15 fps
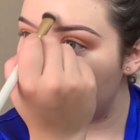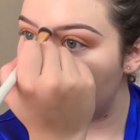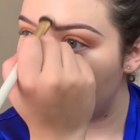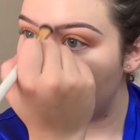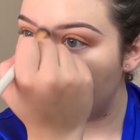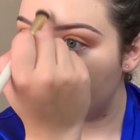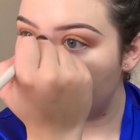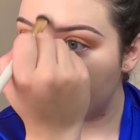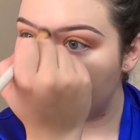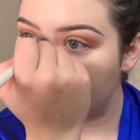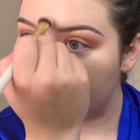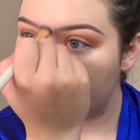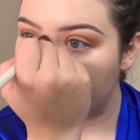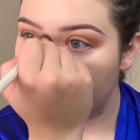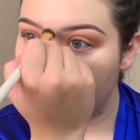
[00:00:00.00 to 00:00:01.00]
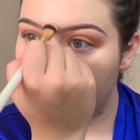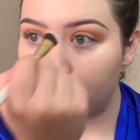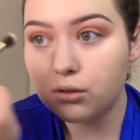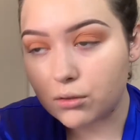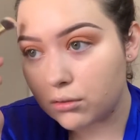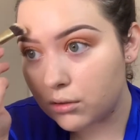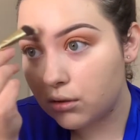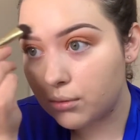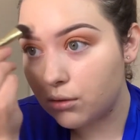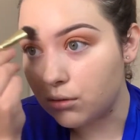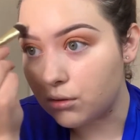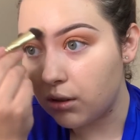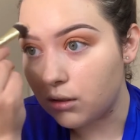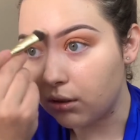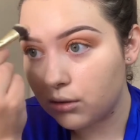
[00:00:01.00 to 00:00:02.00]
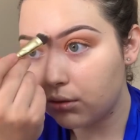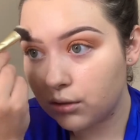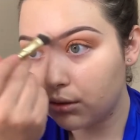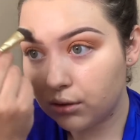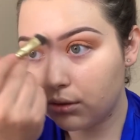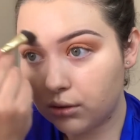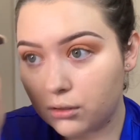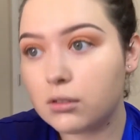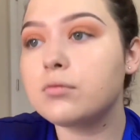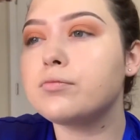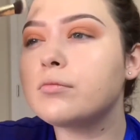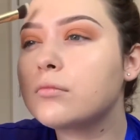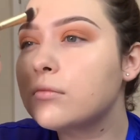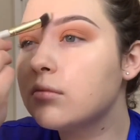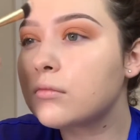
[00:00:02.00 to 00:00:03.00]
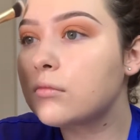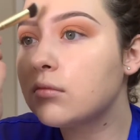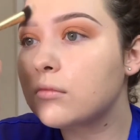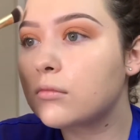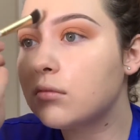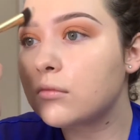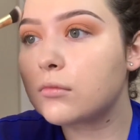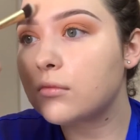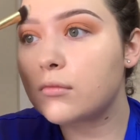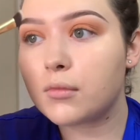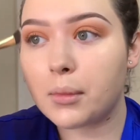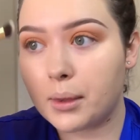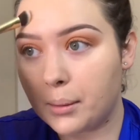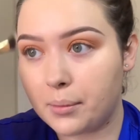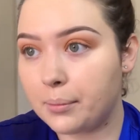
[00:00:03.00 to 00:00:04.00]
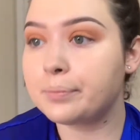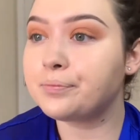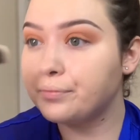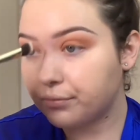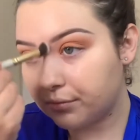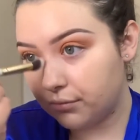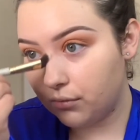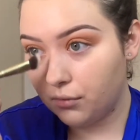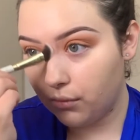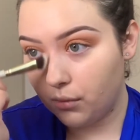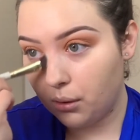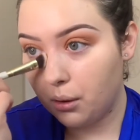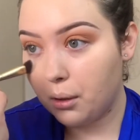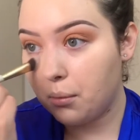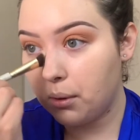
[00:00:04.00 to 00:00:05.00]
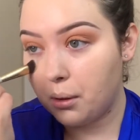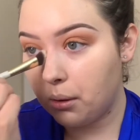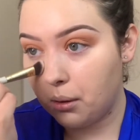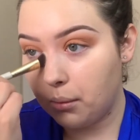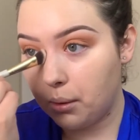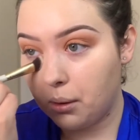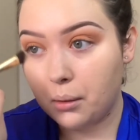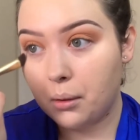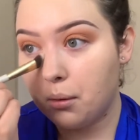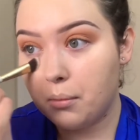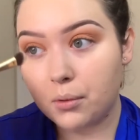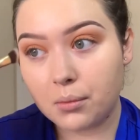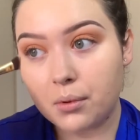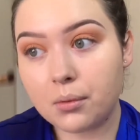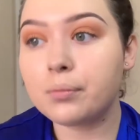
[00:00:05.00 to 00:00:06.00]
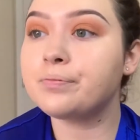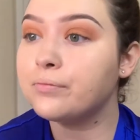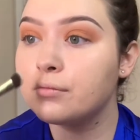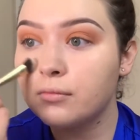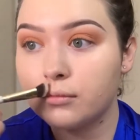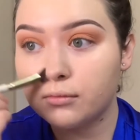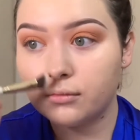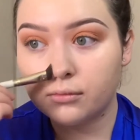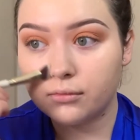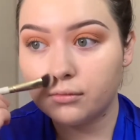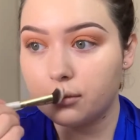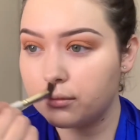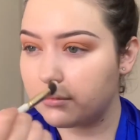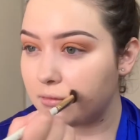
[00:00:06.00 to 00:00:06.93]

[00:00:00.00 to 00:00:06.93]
really get in that brow area. It's a very detailed area, um, and I don't want to mess up my eyebrows.